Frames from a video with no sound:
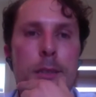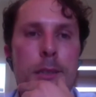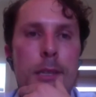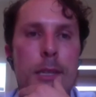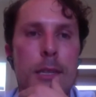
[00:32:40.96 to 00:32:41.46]

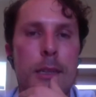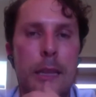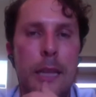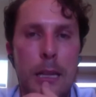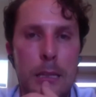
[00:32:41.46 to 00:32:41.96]

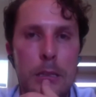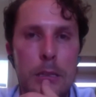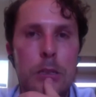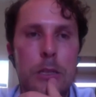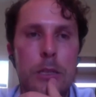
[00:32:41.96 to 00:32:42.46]
the
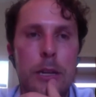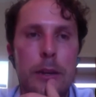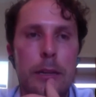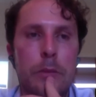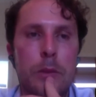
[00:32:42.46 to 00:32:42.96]
knowledge, the
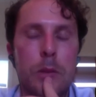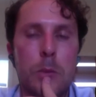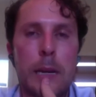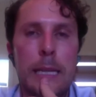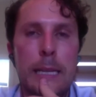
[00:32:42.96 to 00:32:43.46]
sharing of
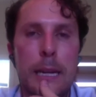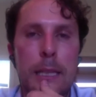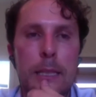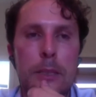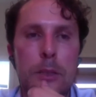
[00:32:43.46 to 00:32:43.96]
the right
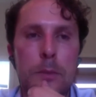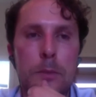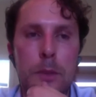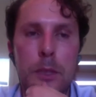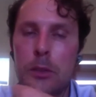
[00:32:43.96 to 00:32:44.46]
knowledge.
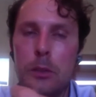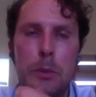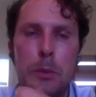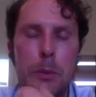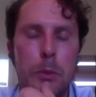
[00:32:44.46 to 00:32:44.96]
So
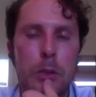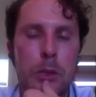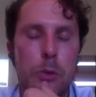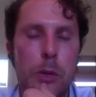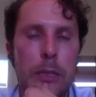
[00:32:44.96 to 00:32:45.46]
many people
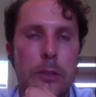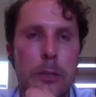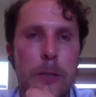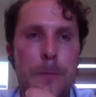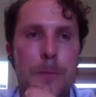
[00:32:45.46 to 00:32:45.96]
don't know where to
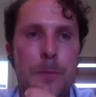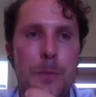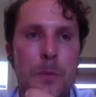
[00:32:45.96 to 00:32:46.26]
turn.